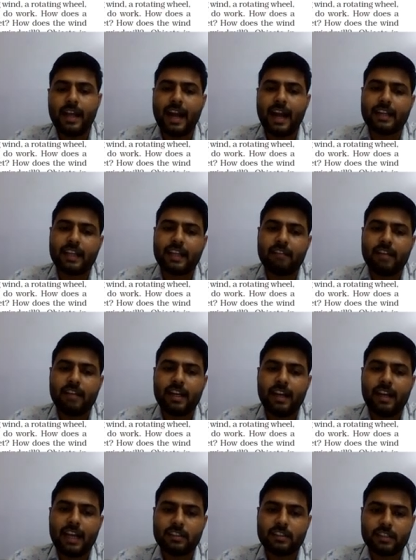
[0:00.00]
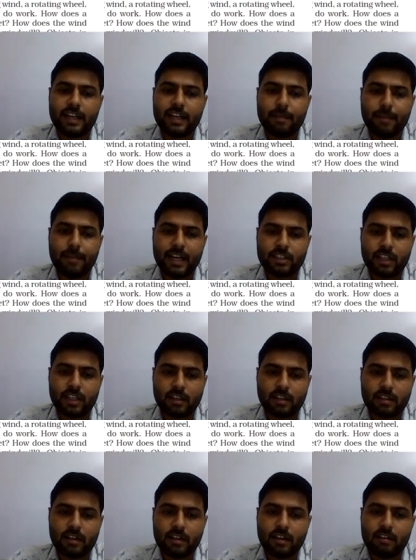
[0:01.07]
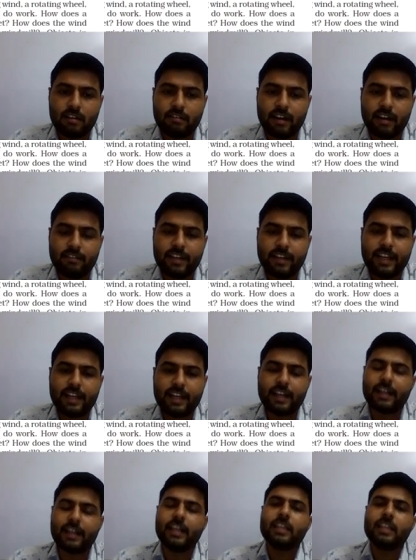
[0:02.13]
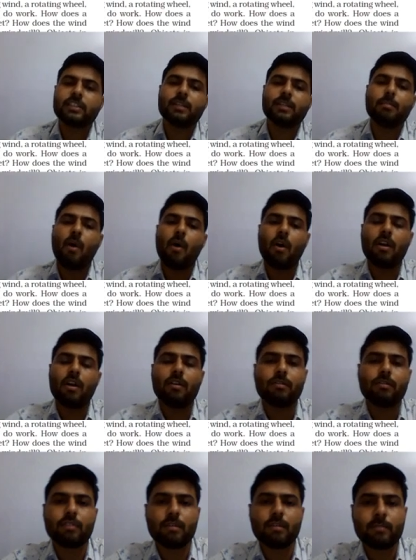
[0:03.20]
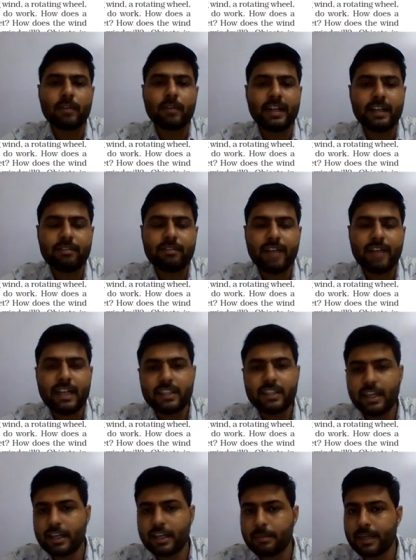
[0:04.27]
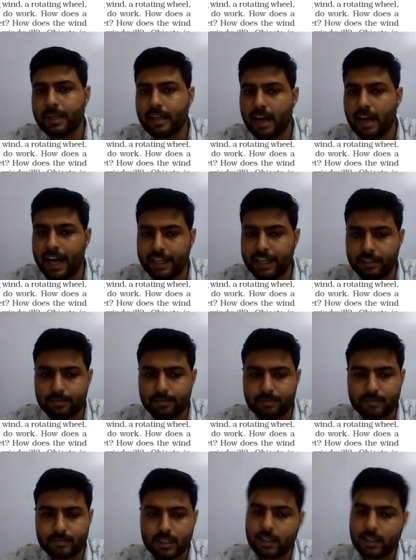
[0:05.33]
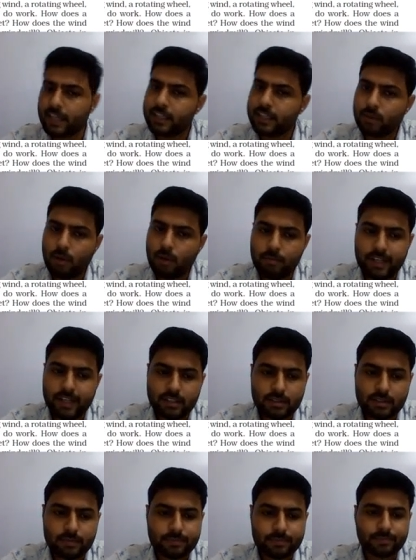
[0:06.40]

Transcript: and there will be less depression when we release the ball from 25 centimeter height. That is obvious.